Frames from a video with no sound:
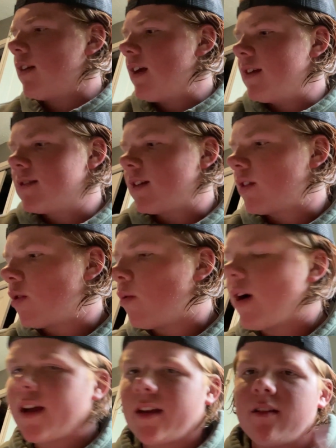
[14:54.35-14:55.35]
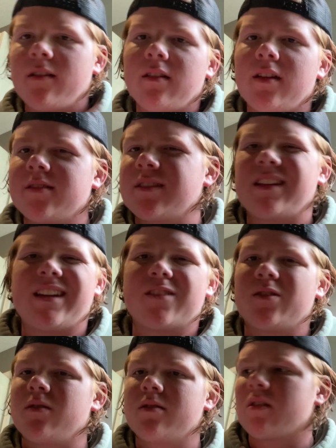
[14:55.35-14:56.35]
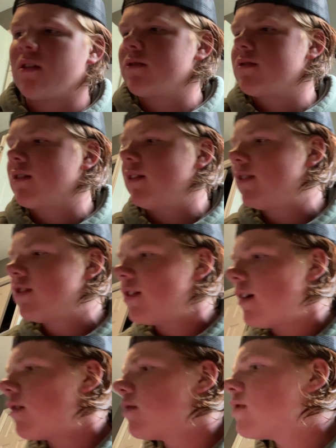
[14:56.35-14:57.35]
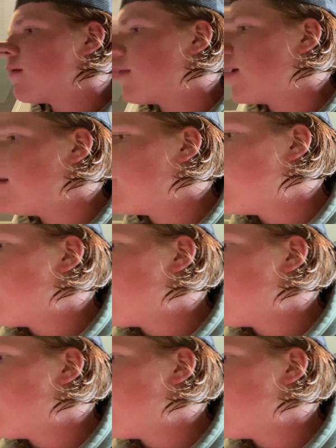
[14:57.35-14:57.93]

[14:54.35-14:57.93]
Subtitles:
case like the wireless connection starts glitching out or something.